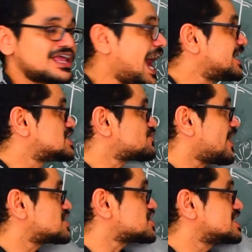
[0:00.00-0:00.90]
and its
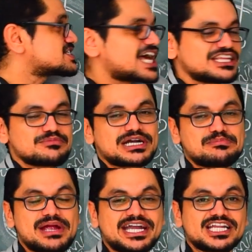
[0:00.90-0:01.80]
function is nothing but
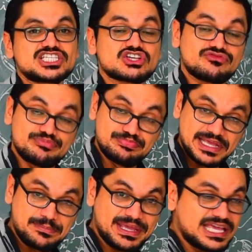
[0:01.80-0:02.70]
maintenance of
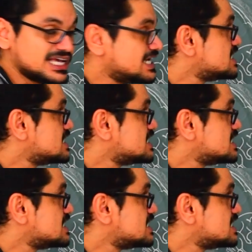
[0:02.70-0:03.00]
BP.